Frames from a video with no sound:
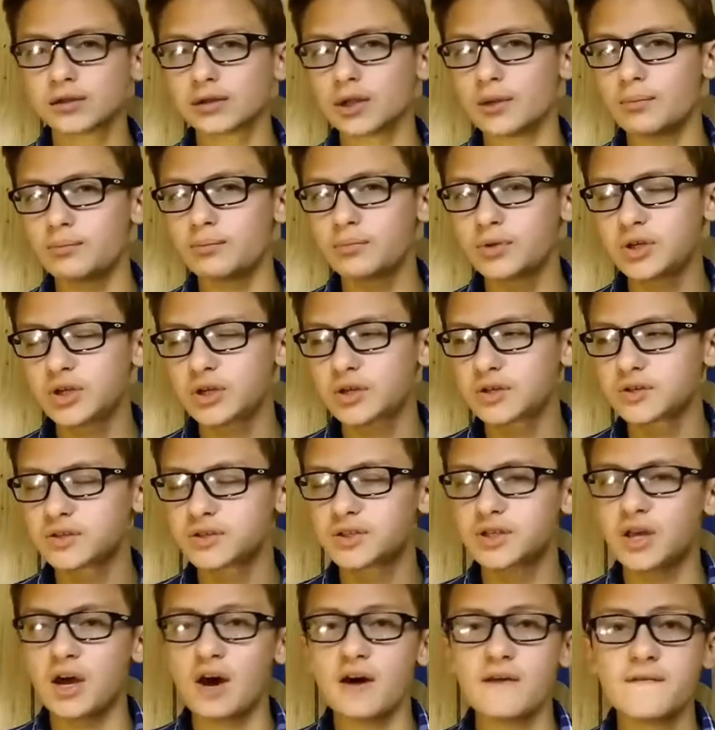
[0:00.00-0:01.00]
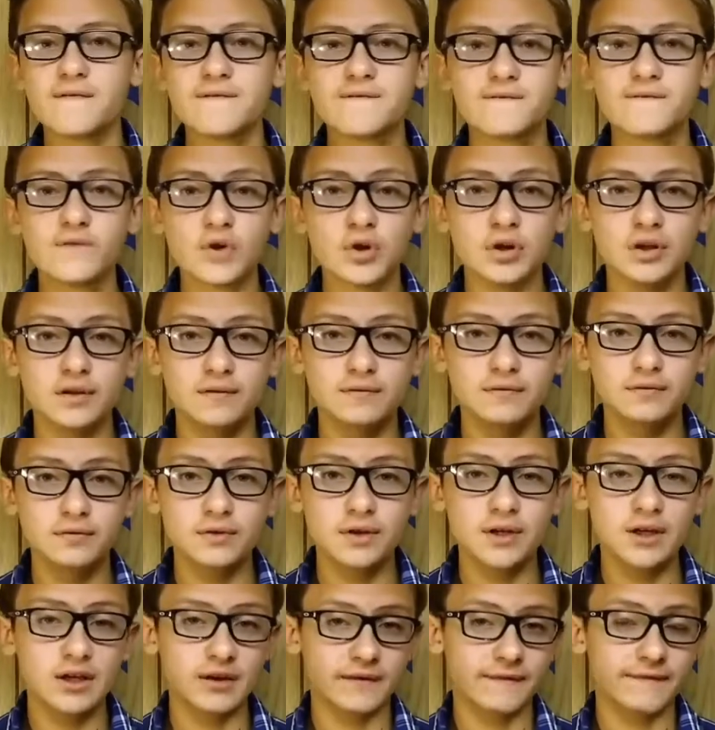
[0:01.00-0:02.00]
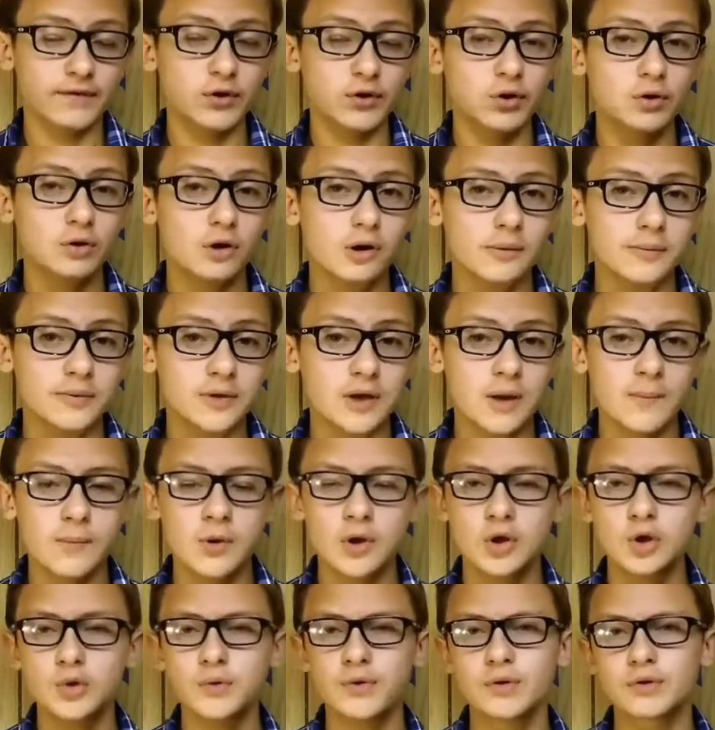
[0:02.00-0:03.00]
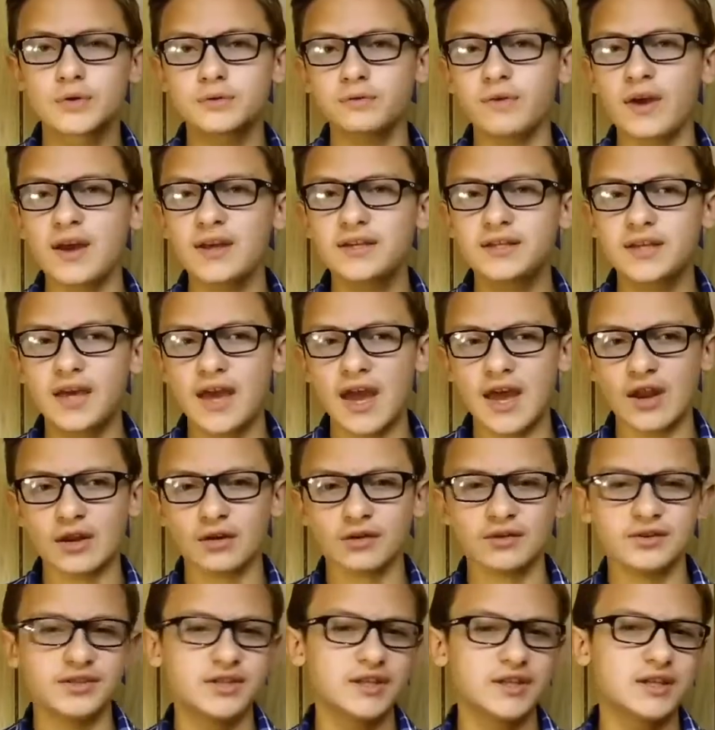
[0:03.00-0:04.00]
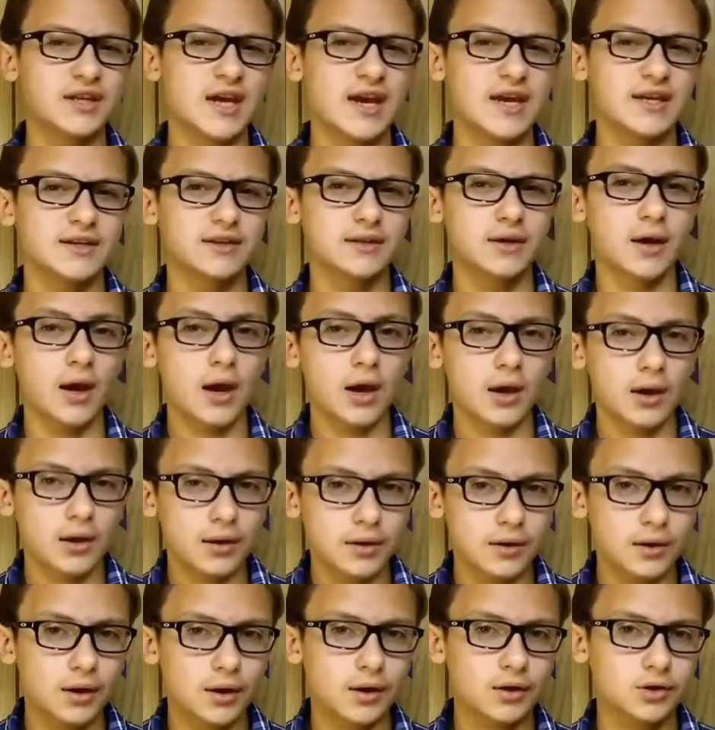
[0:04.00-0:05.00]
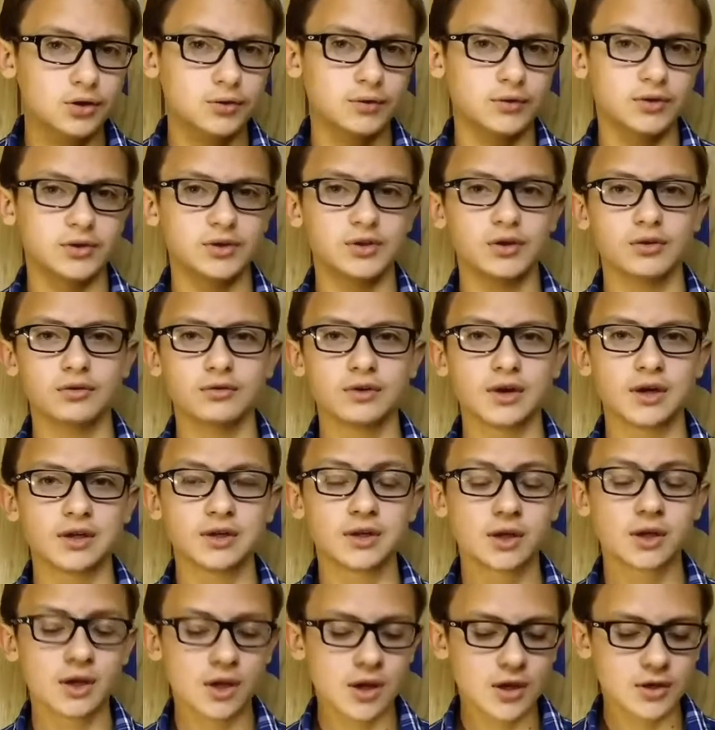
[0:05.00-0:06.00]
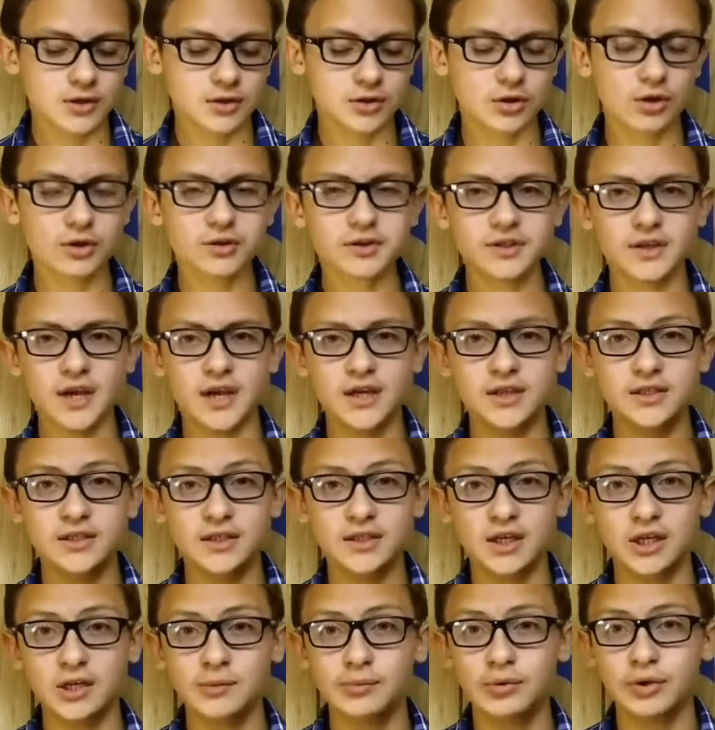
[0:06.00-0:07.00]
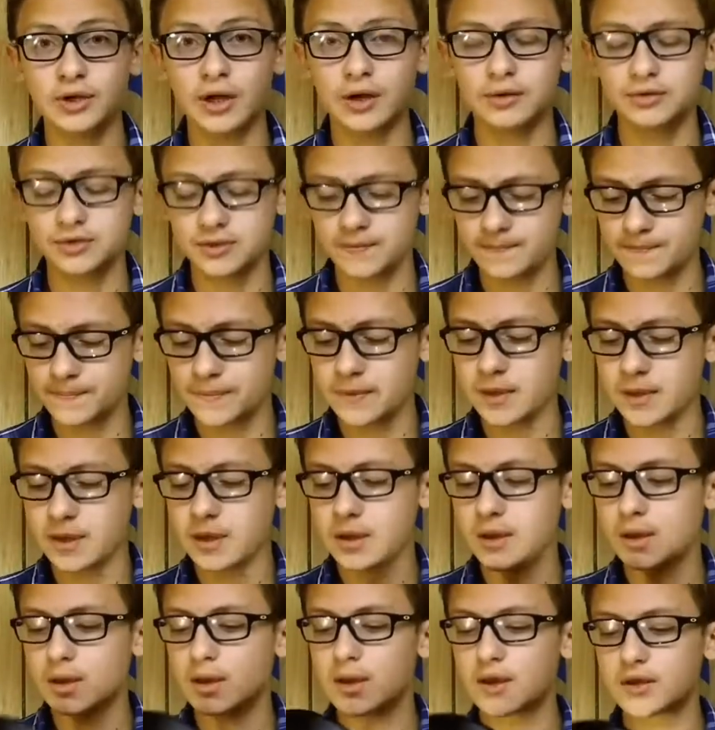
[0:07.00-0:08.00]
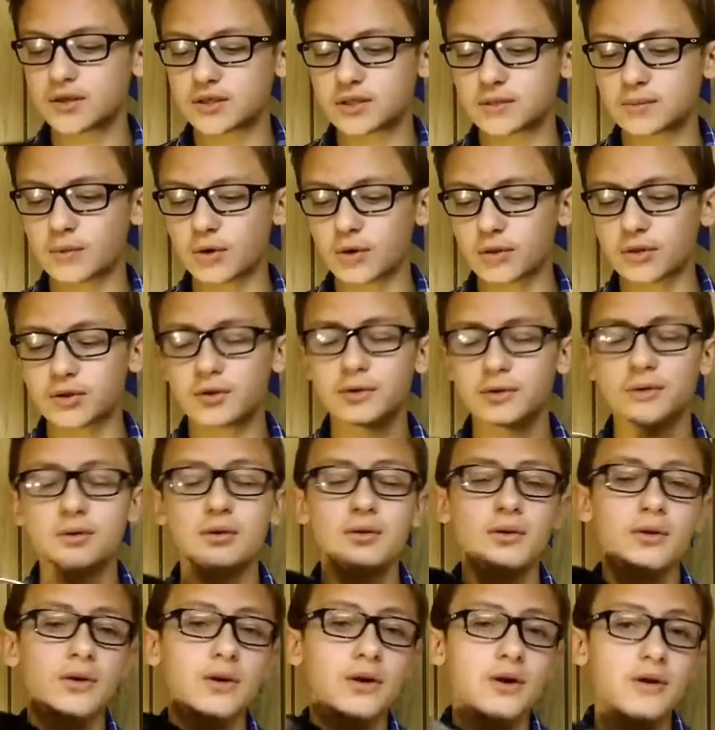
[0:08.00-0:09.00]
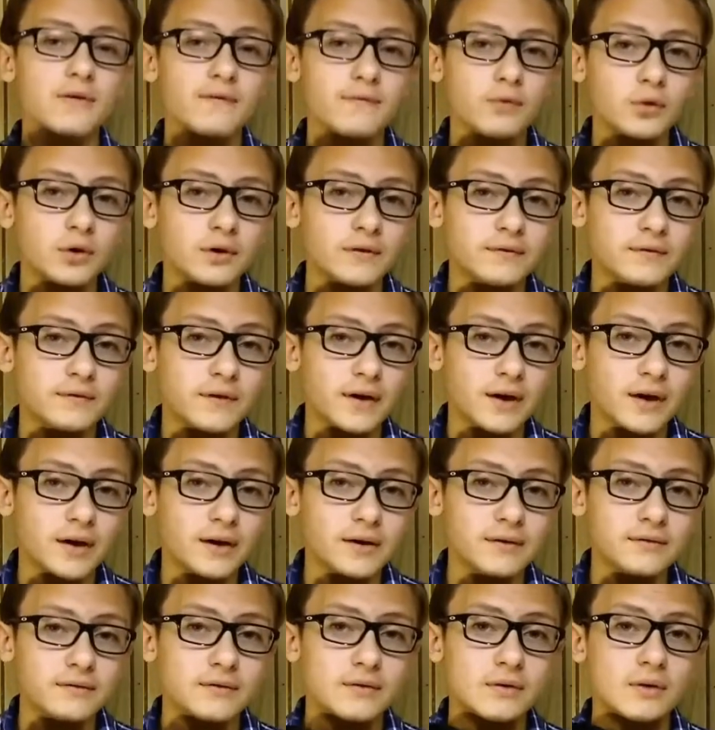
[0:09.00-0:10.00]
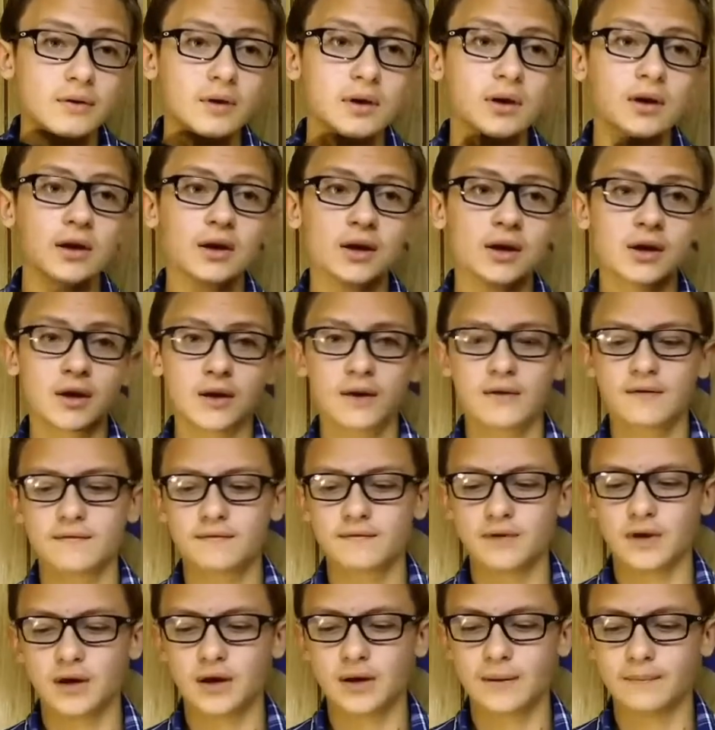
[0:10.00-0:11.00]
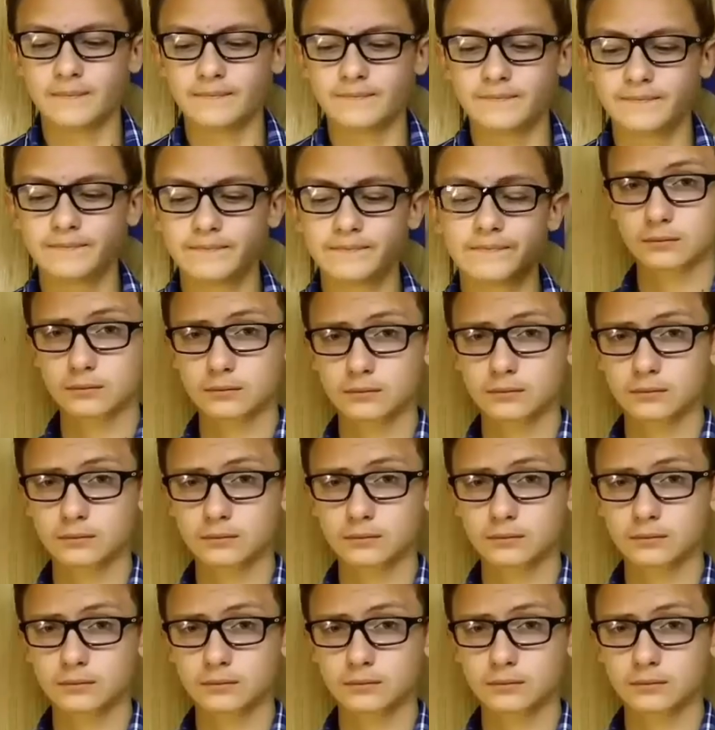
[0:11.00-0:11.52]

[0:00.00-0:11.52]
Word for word: Columbia's 33 and a third RPM doing great and RCA's not doing so great. So now RCA decided to put out a smaller 45 um,